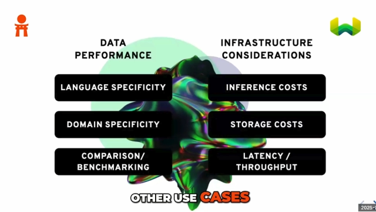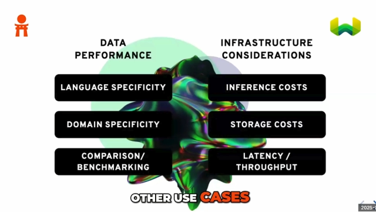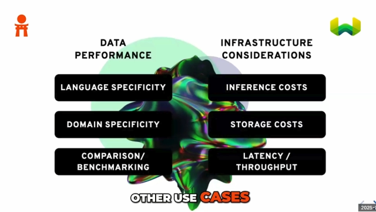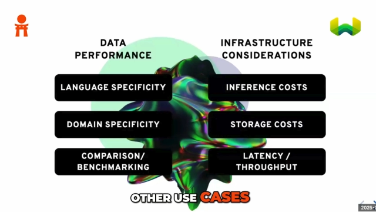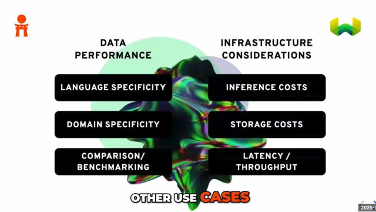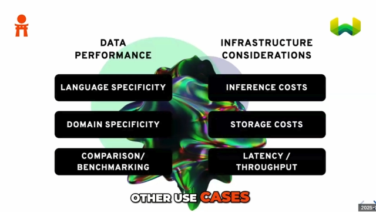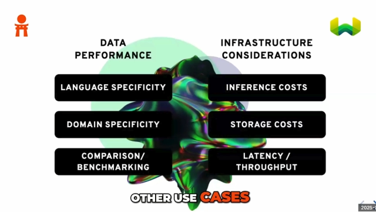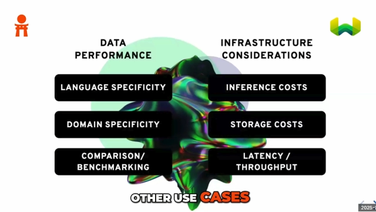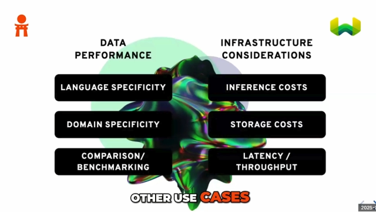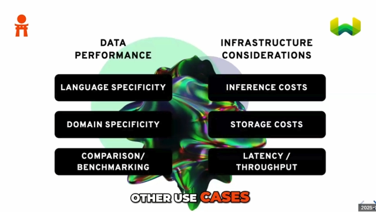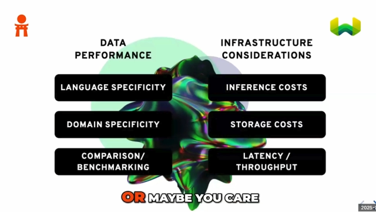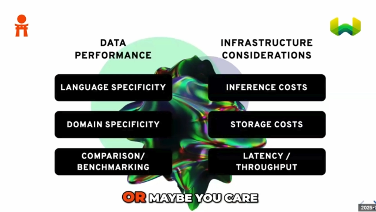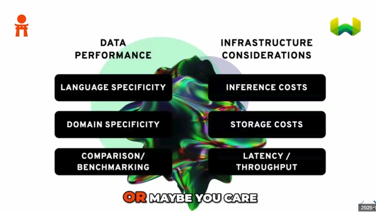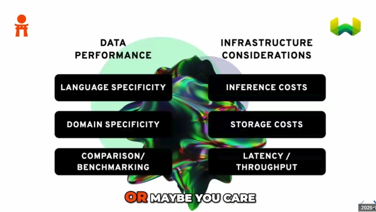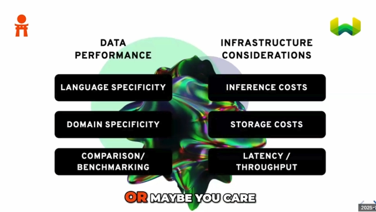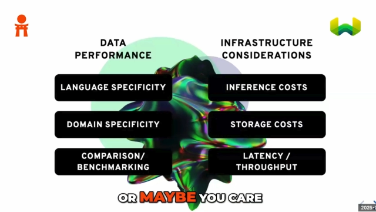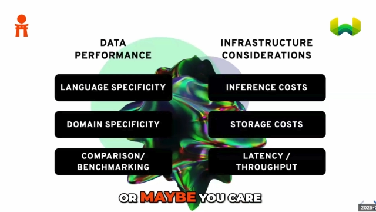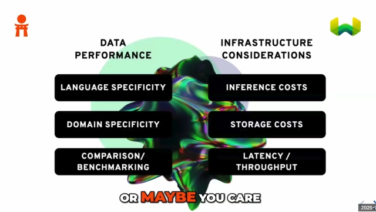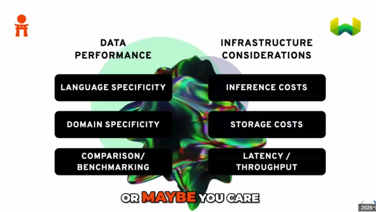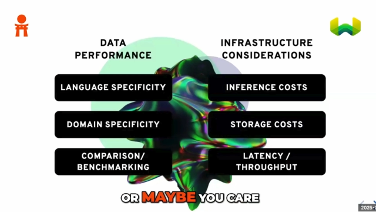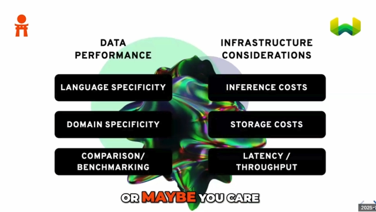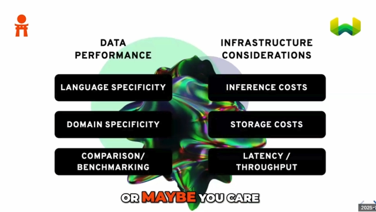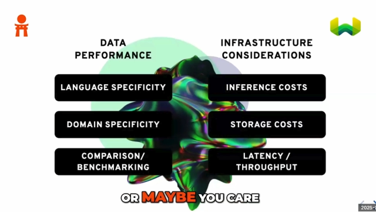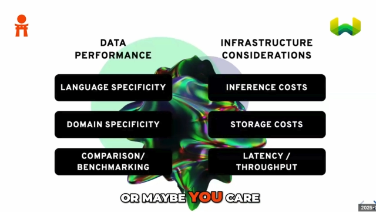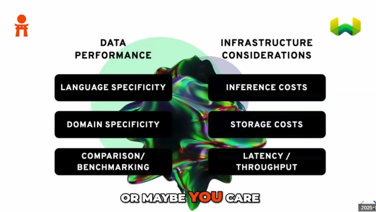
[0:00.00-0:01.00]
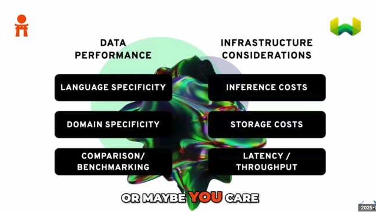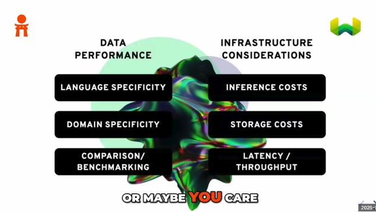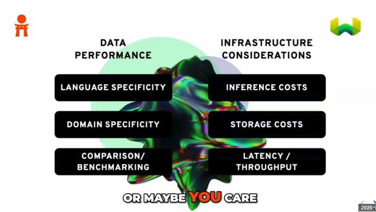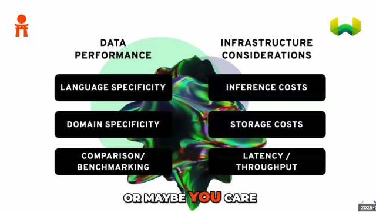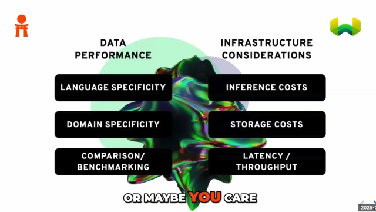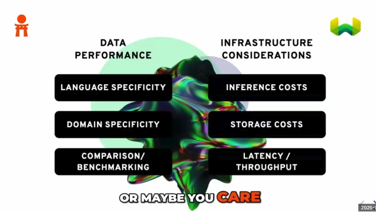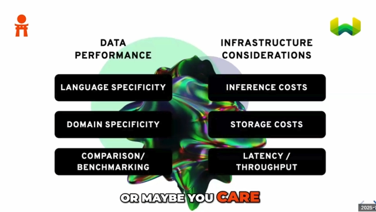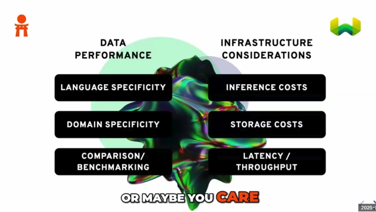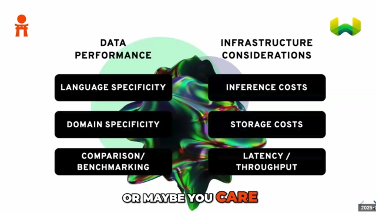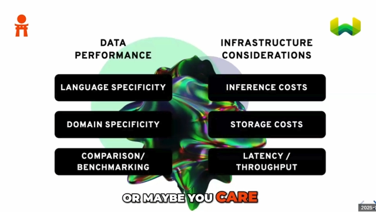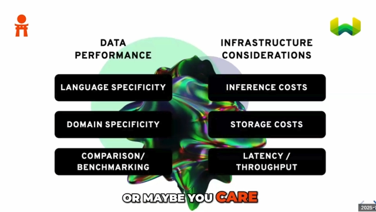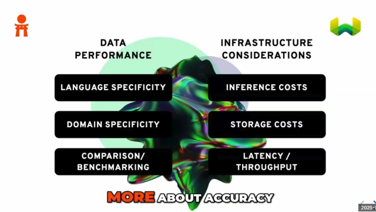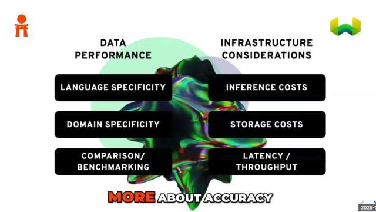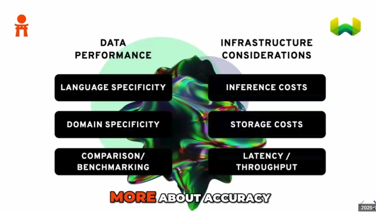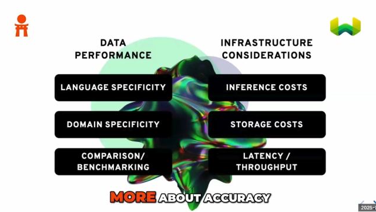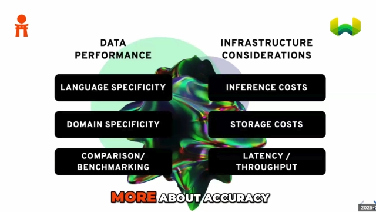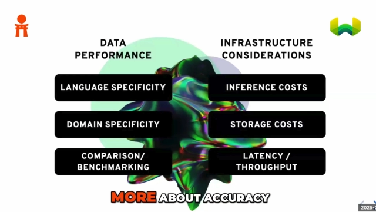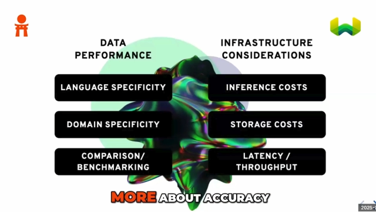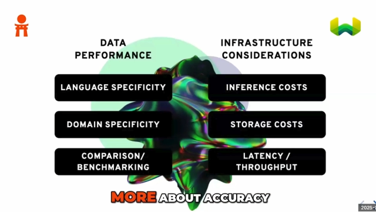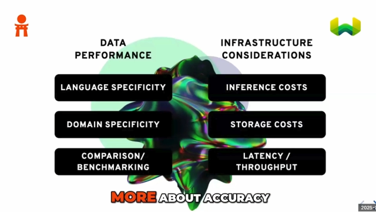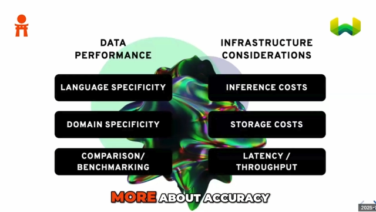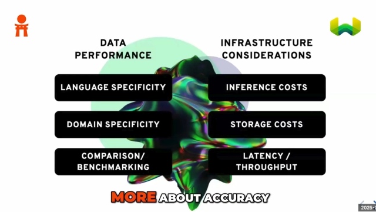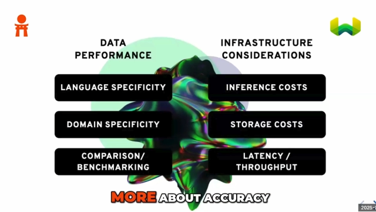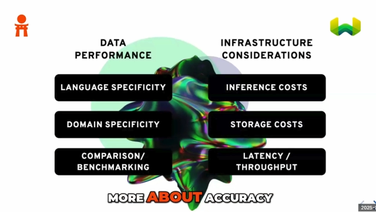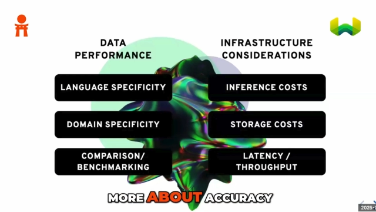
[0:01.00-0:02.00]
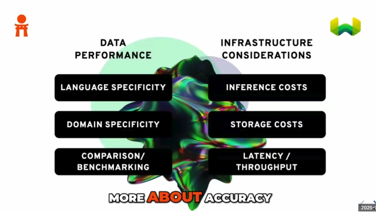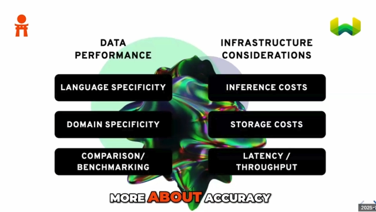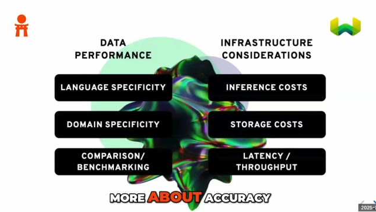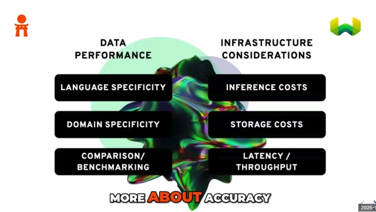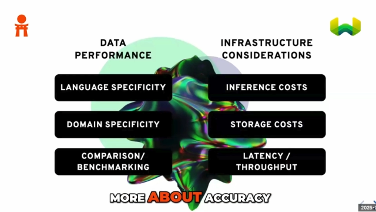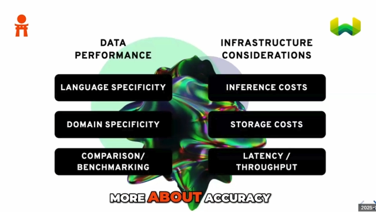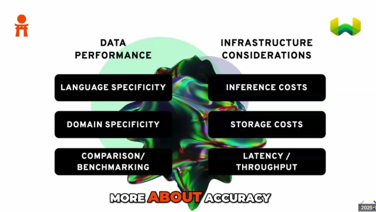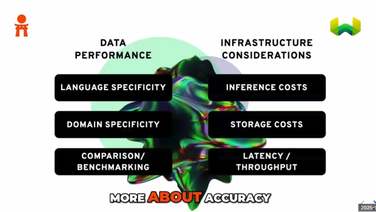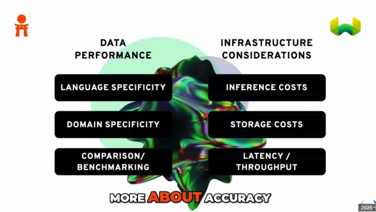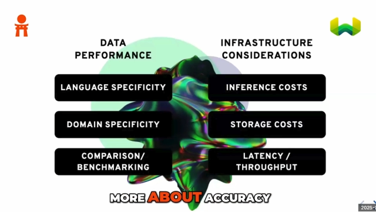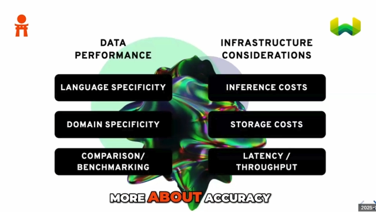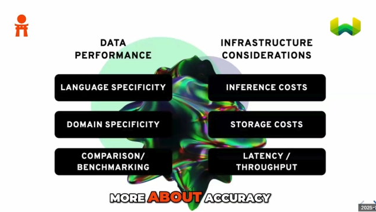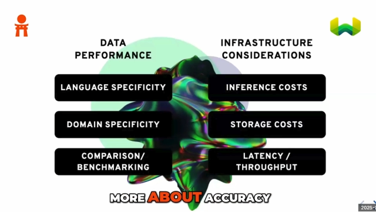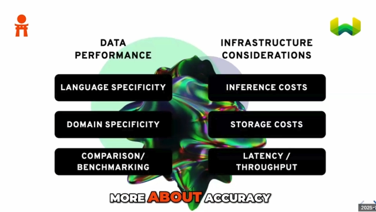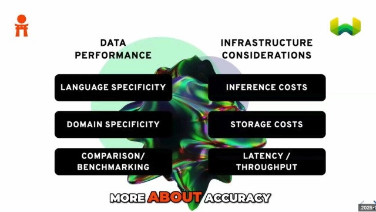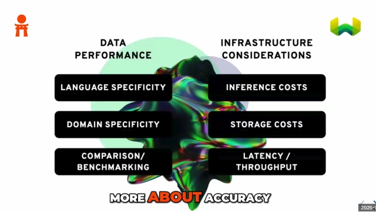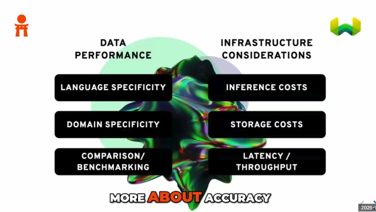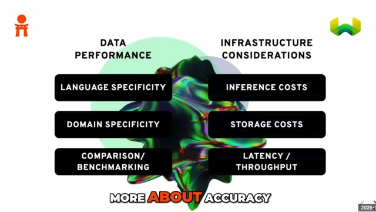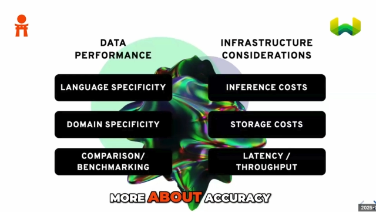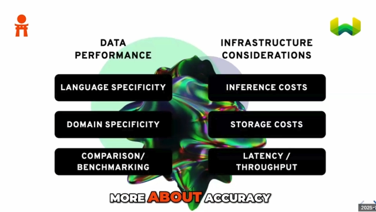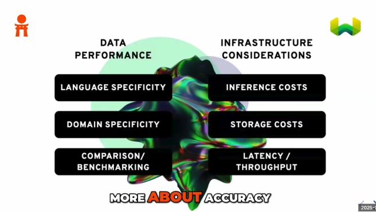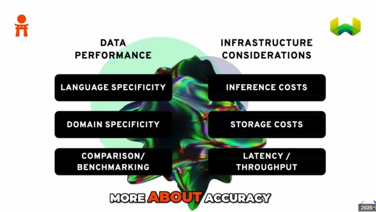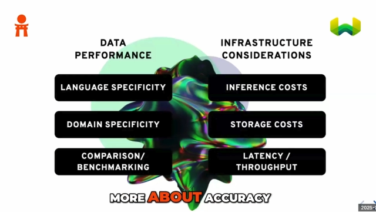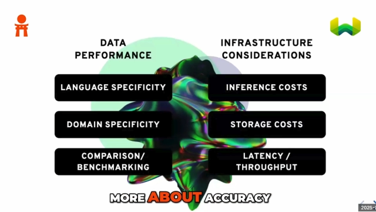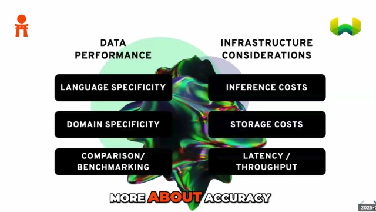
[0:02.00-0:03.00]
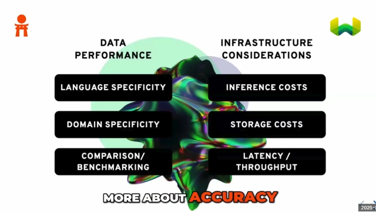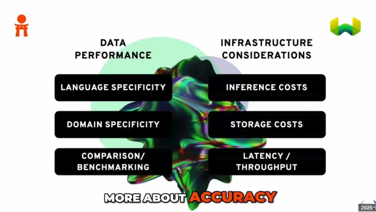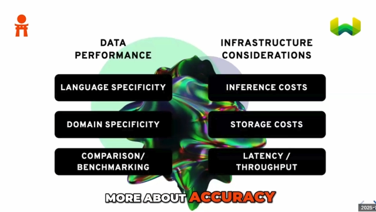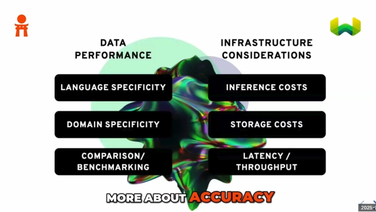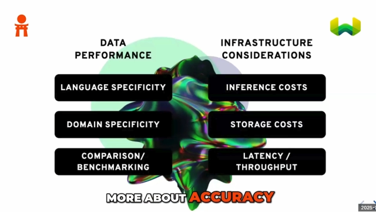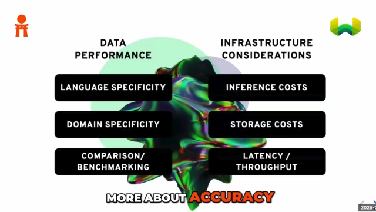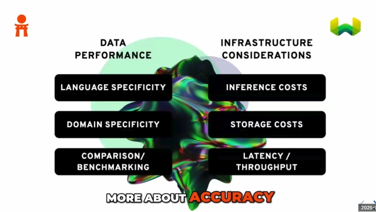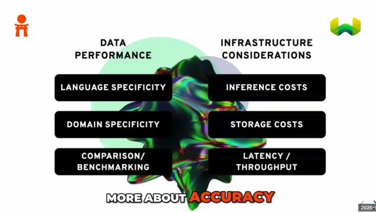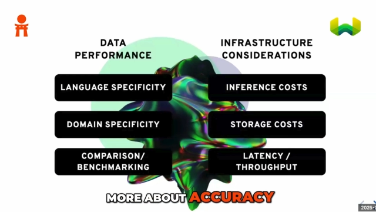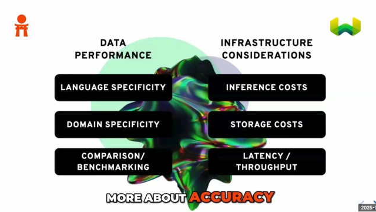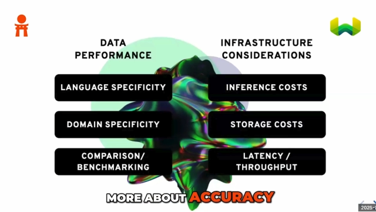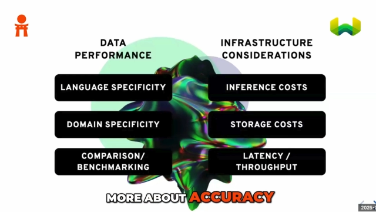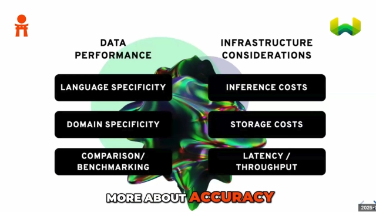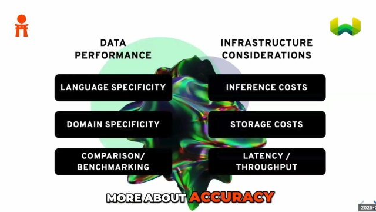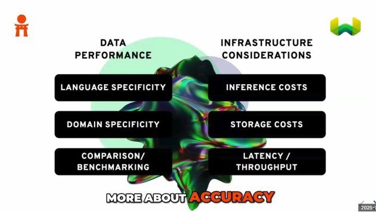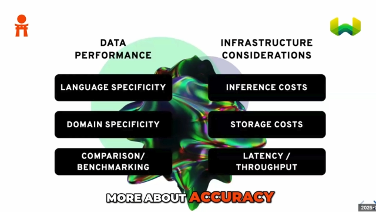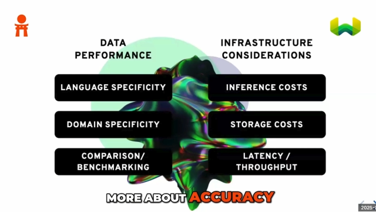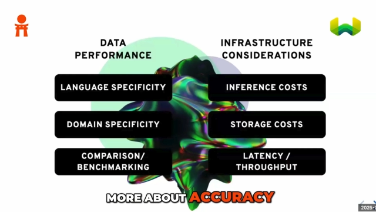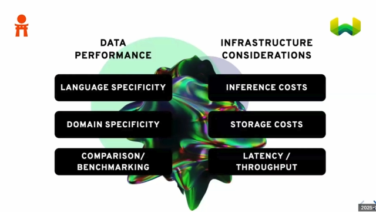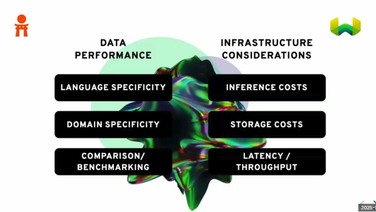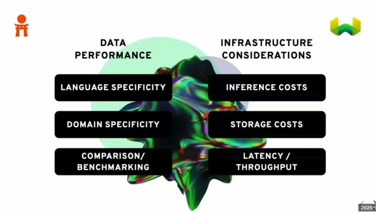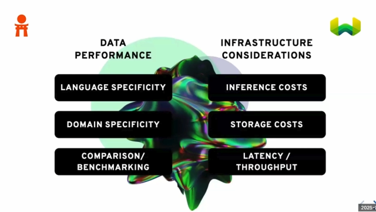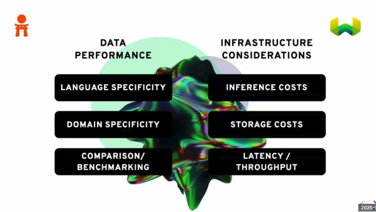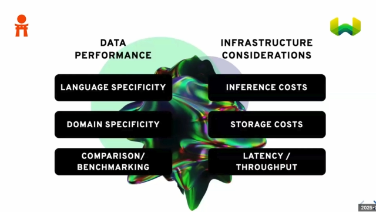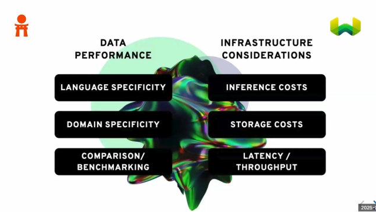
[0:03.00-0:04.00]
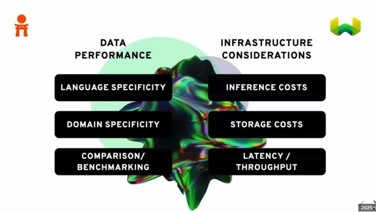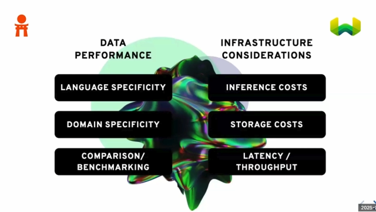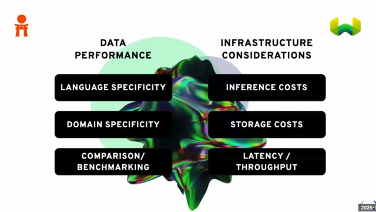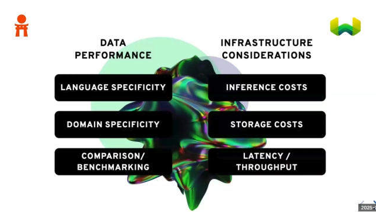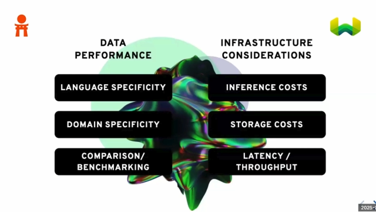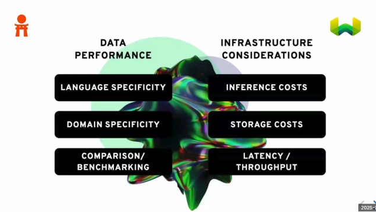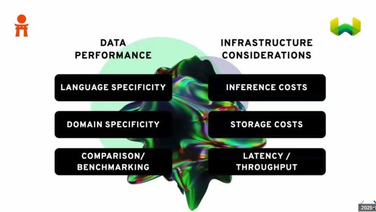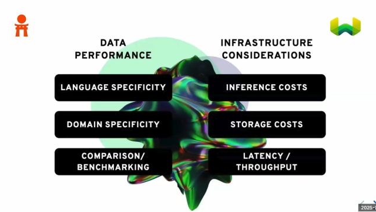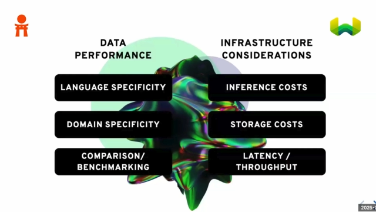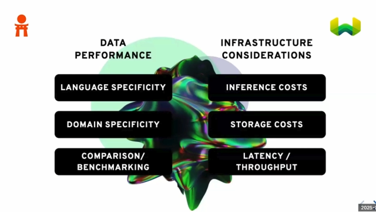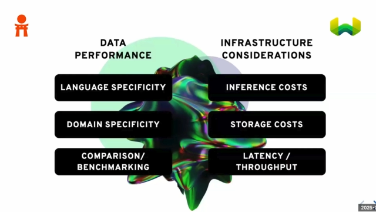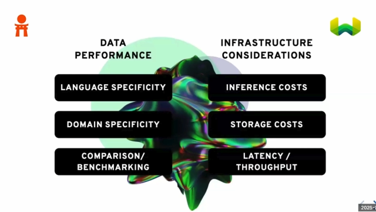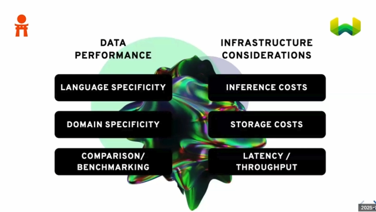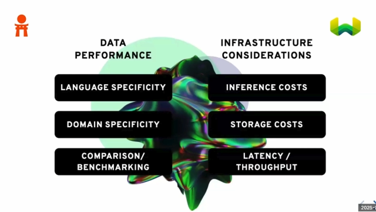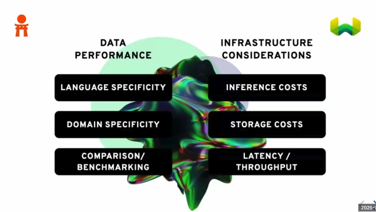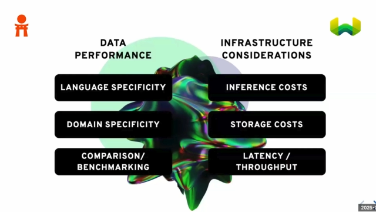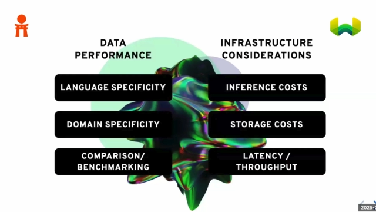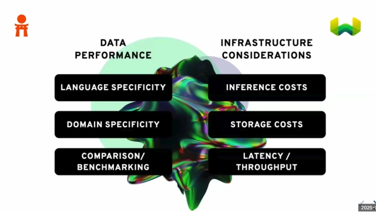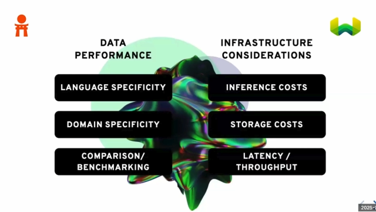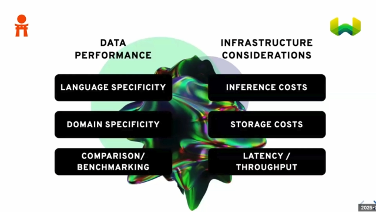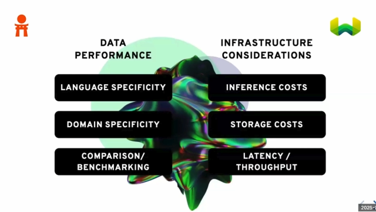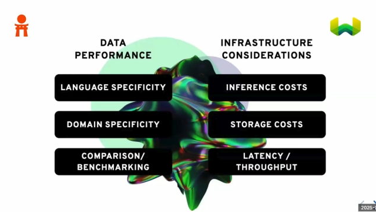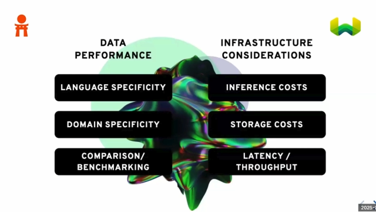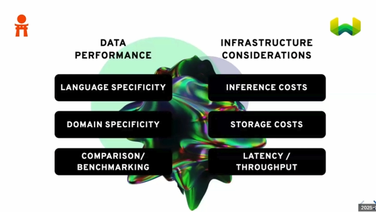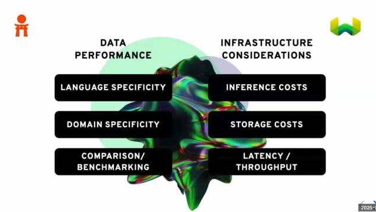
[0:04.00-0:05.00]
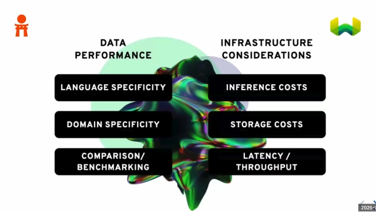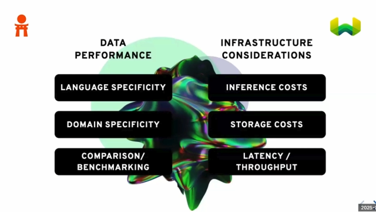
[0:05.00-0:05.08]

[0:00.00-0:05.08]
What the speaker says: No face is visible, so there are no lips to read.